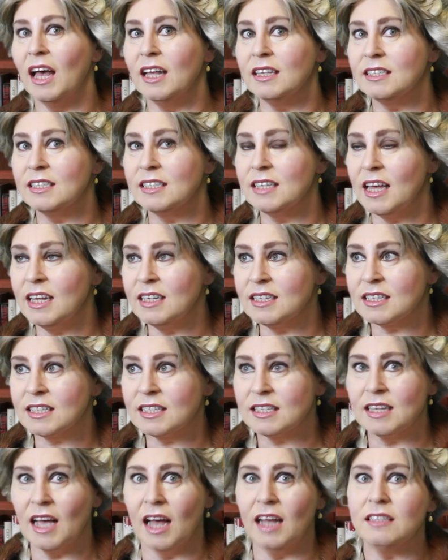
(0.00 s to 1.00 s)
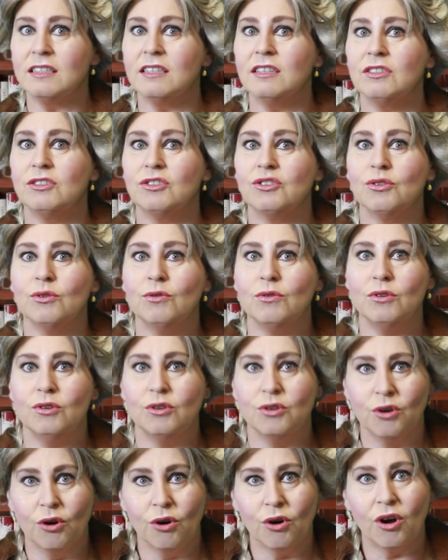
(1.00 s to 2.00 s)
and they started to
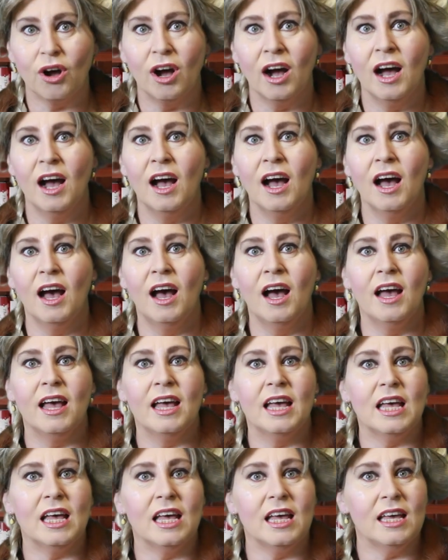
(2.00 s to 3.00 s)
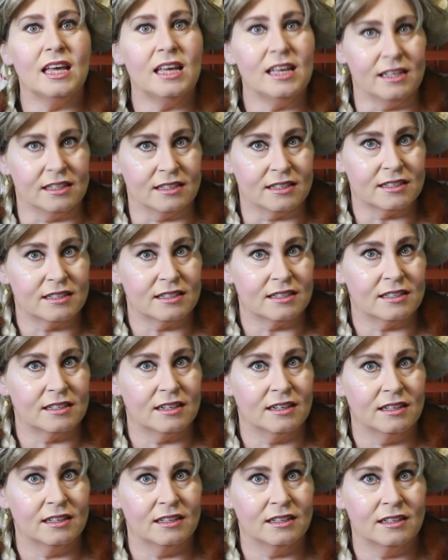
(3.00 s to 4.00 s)
look east.